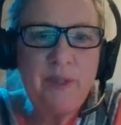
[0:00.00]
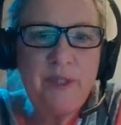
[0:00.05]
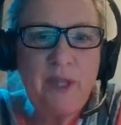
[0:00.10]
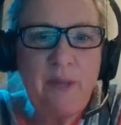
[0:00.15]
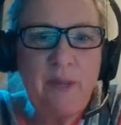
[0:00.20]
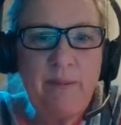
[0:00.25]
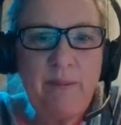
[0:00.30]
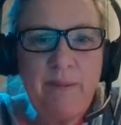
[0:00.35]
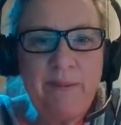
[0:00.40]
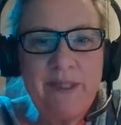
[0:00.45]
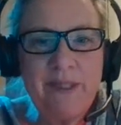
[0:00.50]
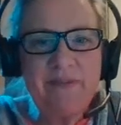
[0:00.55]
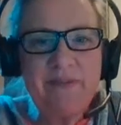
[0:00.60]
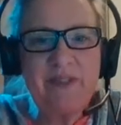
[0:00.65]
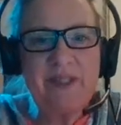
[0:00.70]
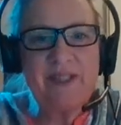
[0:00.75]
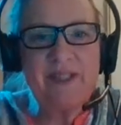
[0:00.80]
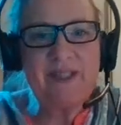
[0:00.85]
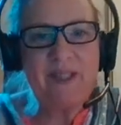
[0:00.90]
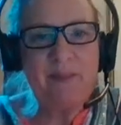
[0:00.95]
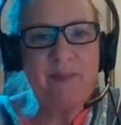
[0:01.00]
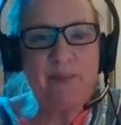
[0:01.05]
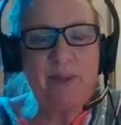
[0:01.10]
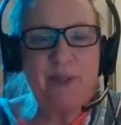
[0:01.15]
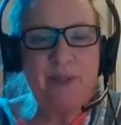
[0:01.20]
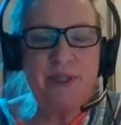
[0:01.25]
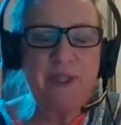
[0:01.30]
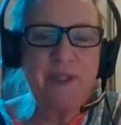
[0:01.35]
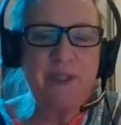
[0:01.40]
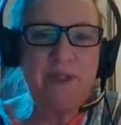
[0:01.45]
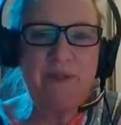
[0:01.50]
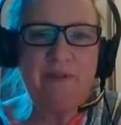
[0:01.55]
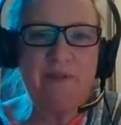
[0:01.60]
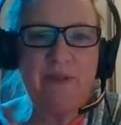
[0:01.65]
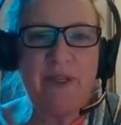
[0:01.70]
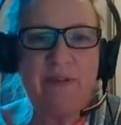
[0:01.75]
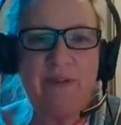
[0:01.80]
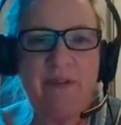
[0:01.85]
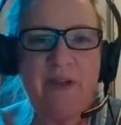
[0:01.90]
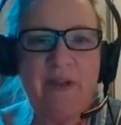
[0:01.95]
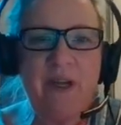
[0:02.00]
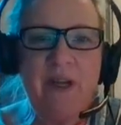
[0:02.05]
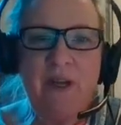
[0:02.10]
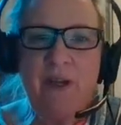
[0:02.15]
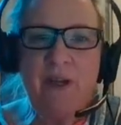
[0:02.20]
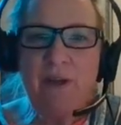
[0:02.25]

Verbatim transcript: Doberman Diversity Project who've given